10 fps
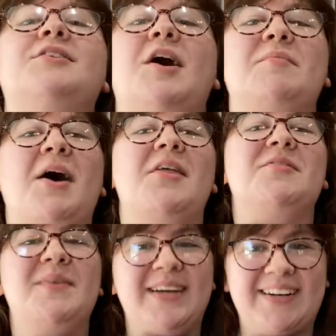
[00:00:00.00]
bother
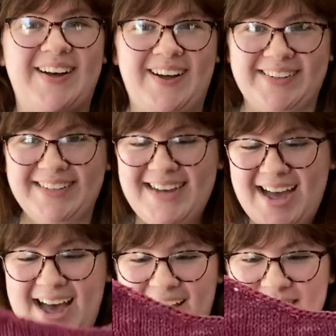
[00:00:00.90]
me at all.
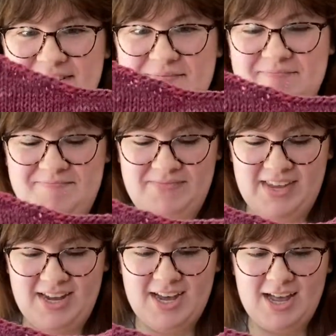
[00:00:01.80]
And
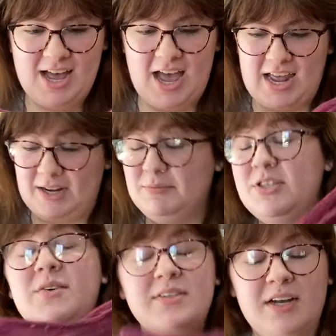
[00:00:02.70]
I'm
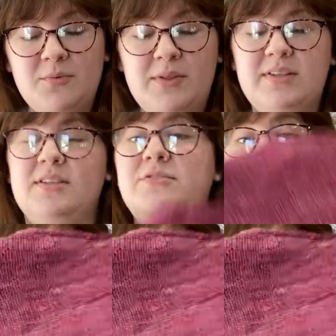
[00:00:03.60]
so excited to wear this. It's a very